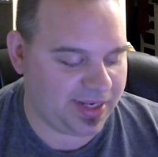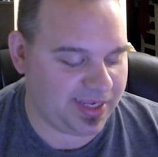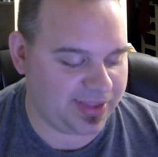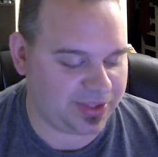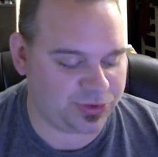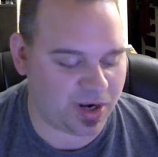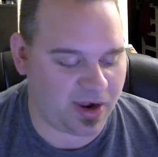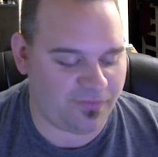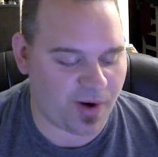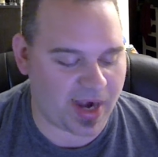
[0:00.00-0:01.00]
get the draw
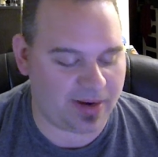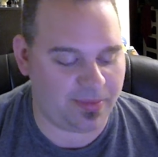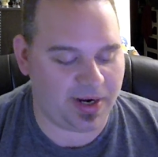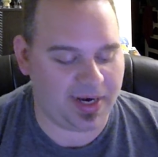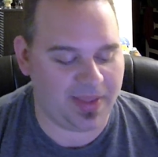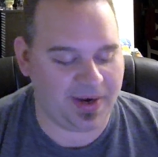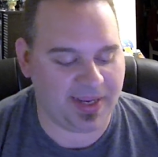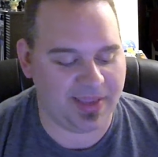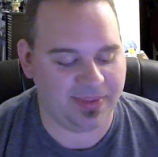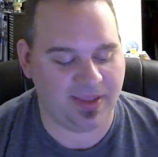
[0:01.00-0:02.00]
off Wanamon, and then
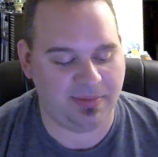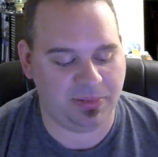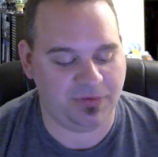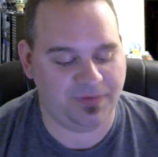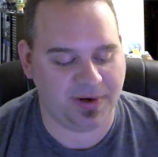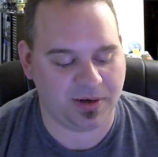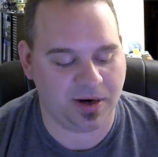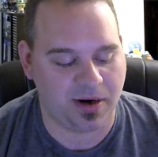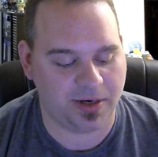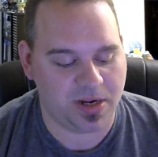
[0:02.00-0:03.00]
get the Blue Flare
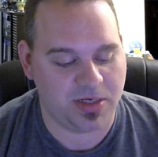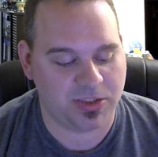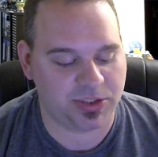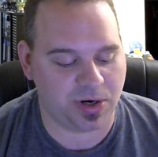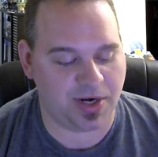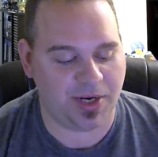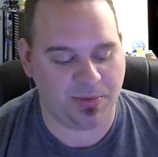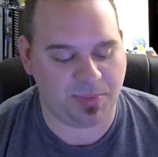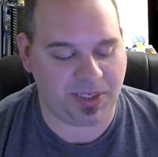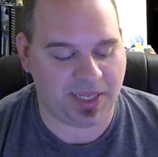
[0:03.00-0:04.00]
card starting
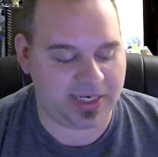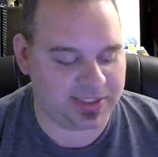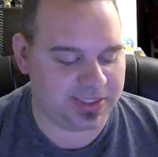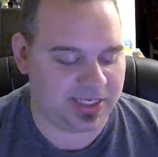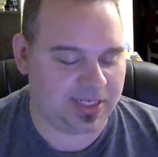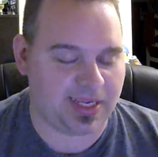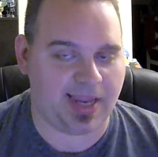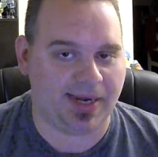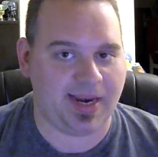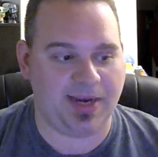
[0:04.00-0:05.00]
your plays
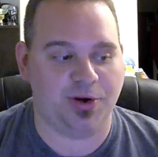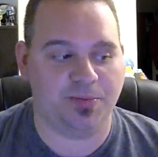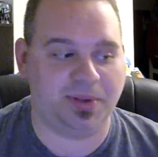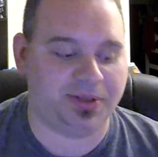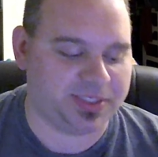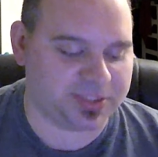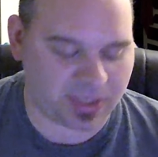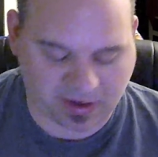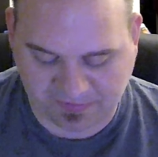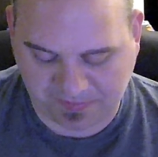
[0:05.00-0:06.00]
and getting your abilities
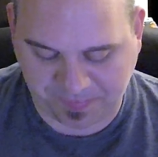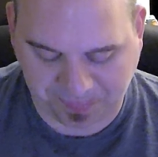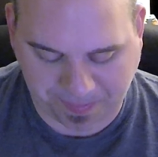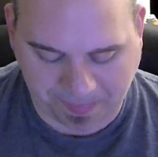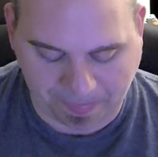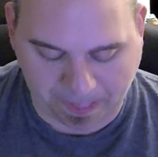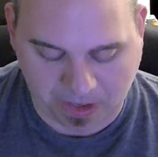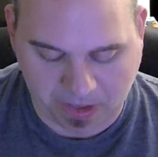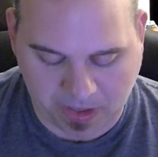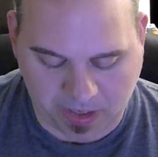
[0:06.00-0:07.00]
off.
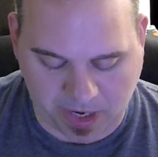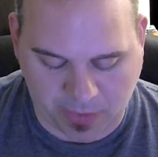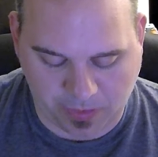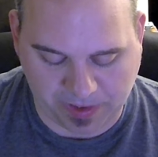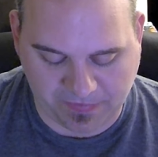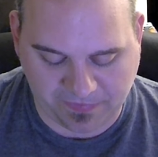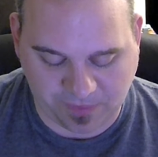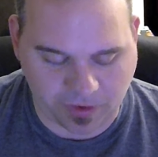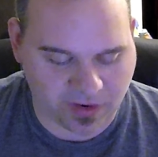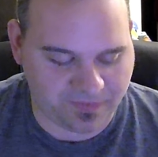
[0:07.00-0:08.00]
We play
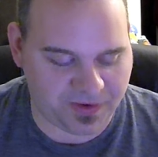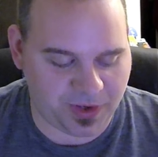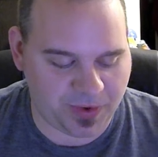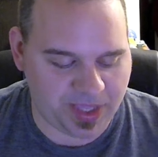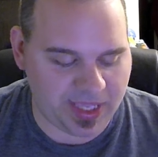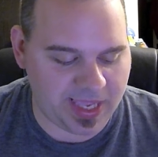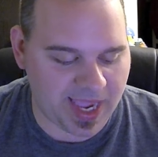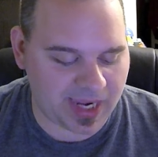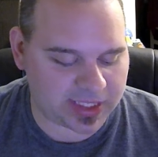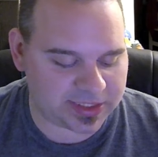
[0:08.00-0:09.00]
4 of the new
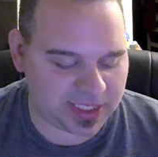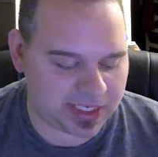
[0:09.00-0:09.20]
EX4